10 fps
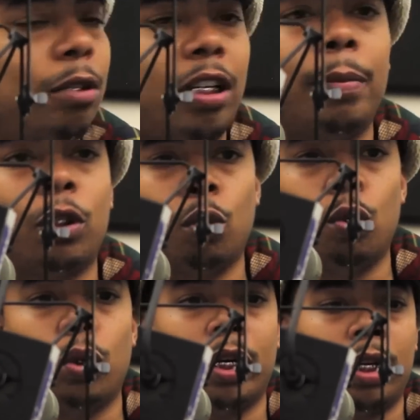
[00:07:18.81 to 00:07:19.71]
coming
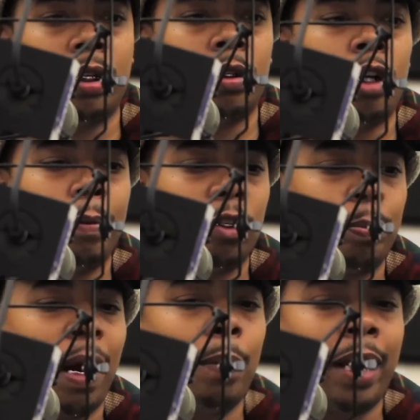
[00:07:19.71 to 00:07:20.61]
through. Eh, you know what I mean?
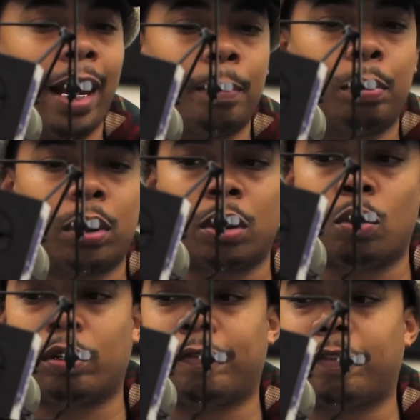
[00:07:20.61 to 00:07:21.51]
Spot we had in Brooklyn
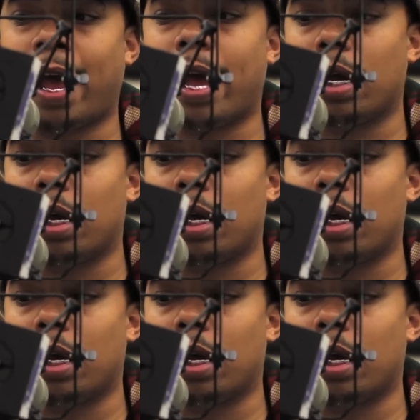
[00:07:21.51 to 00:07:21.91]
called the Flat.